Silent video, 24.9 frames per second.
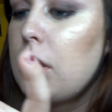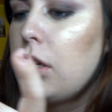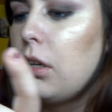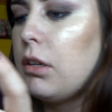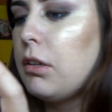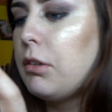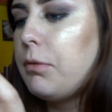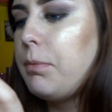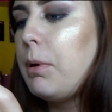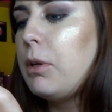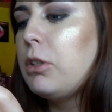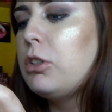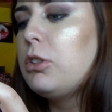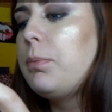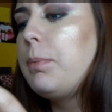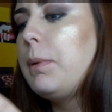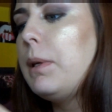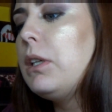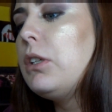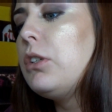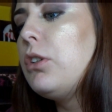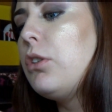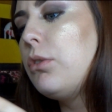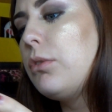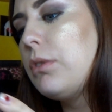supposed to
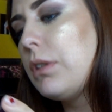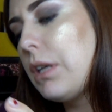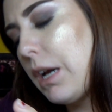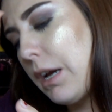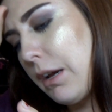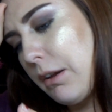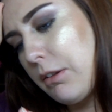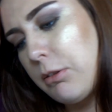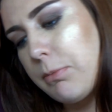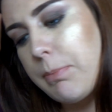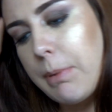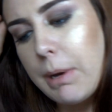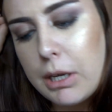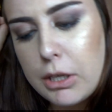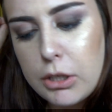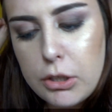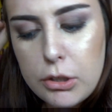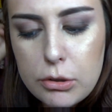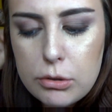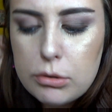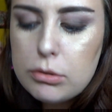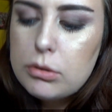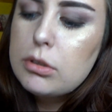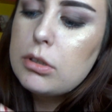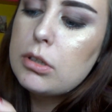be 2 times, but I
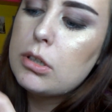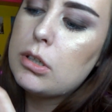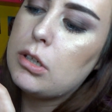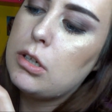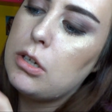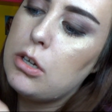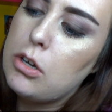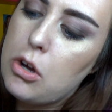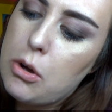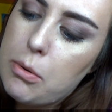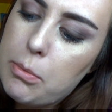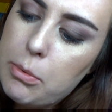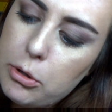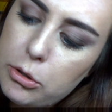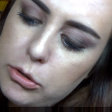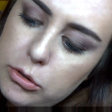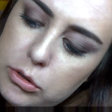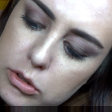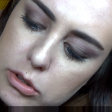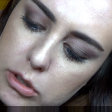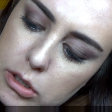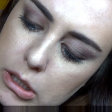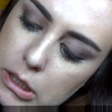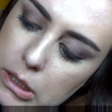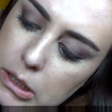used
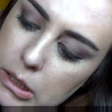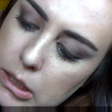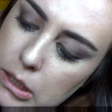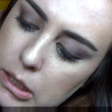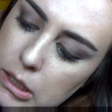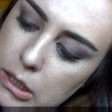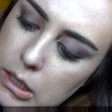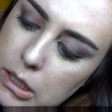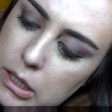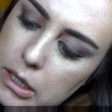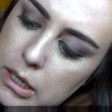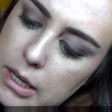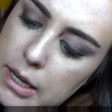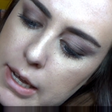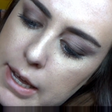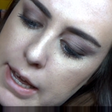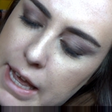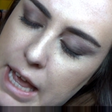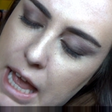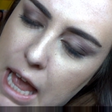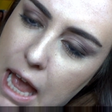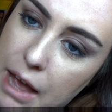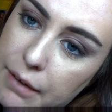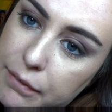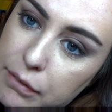almost
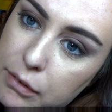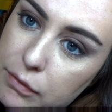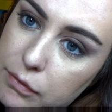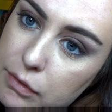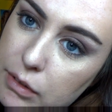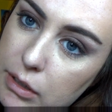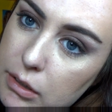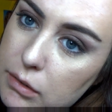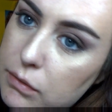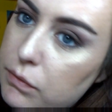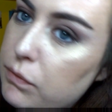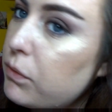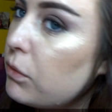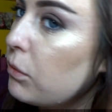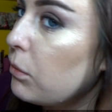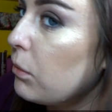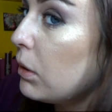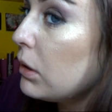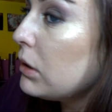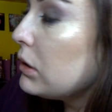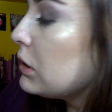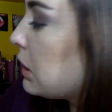half of it for 1